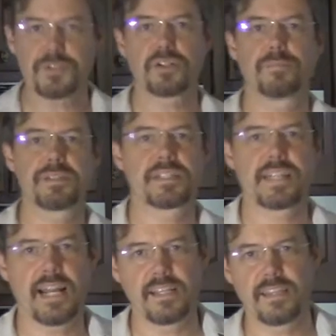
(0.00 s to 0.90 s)
syrup is
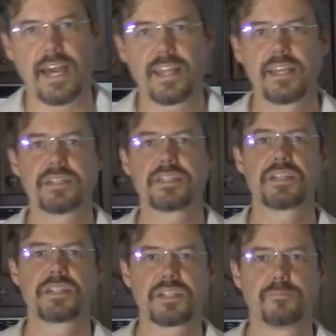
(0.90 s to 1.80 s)
exactly that. It is the
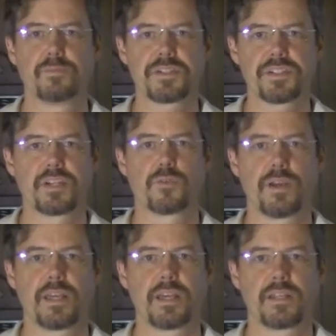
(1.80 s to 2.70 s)
simplest
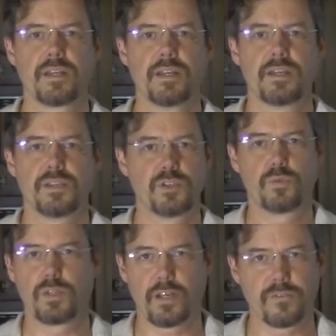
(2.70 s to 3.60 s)
ingredient you
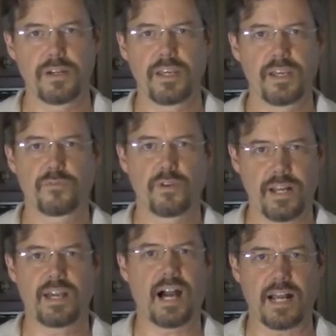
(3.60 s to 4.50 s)
will ever need for
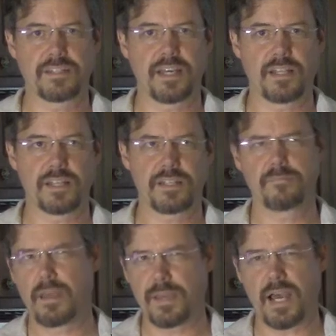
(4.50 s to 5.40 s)
any cocktail except
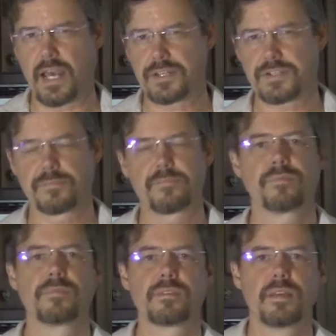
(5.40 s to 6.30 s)
maybe ice.
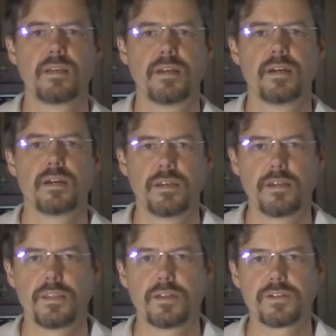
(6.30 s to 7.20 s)

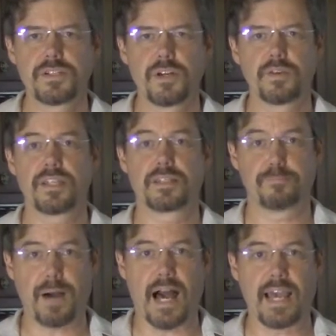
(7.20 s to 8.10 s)
There is no need to
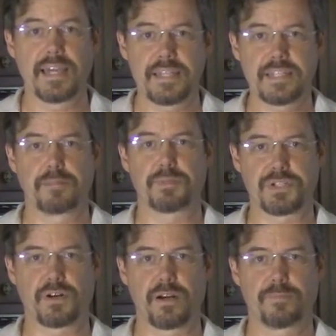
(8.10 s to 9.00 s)
buy simple
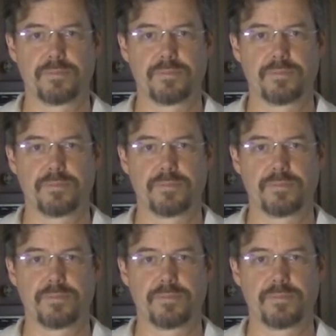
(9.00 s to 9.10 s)
syrup.